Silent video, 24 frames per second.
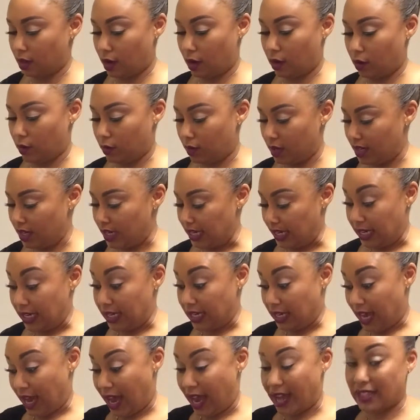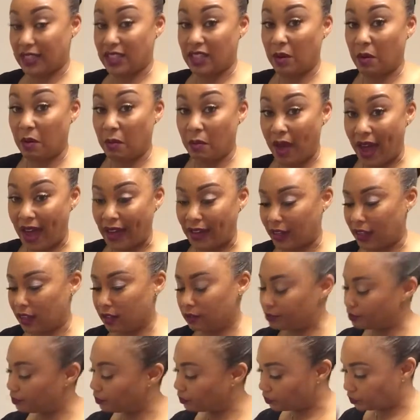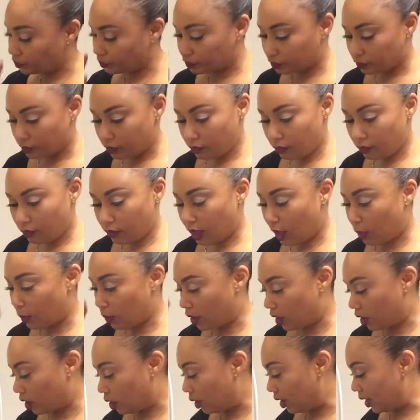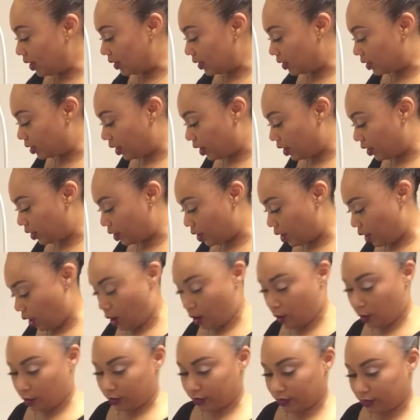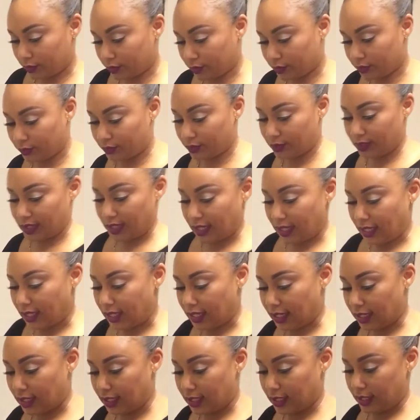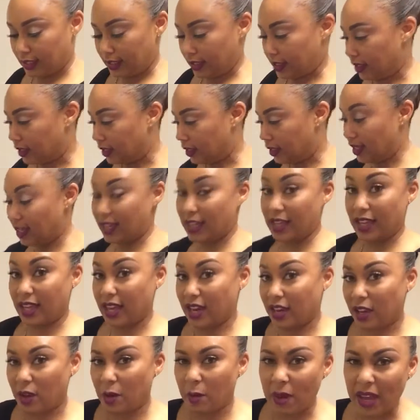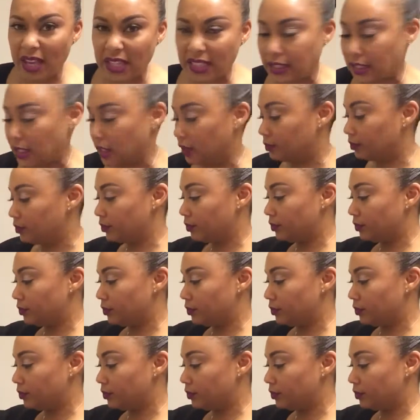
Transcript: So I had to double bag it. We're going to go ahead and start and go. You get a little messy.